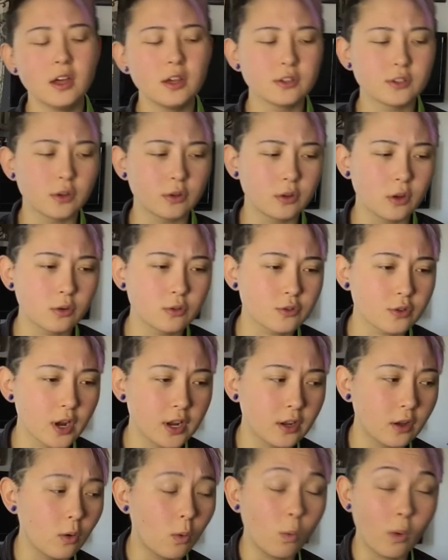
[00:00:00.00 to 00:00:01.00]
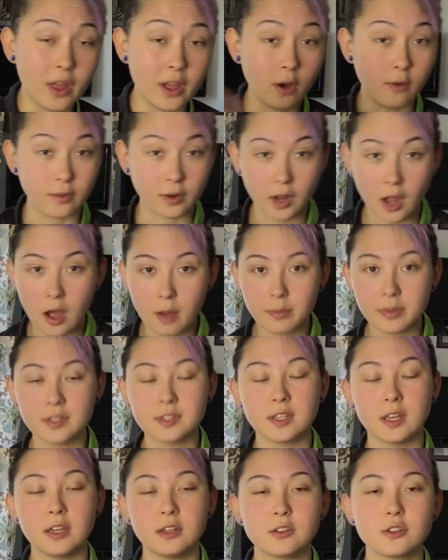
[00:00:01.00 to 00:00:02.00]
So don't try to way
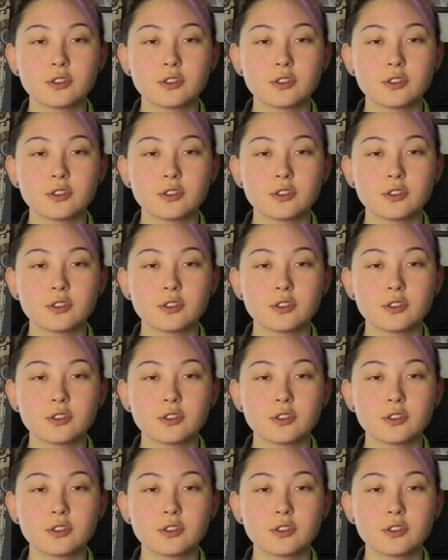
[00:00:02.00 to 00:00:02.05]
overcompensate.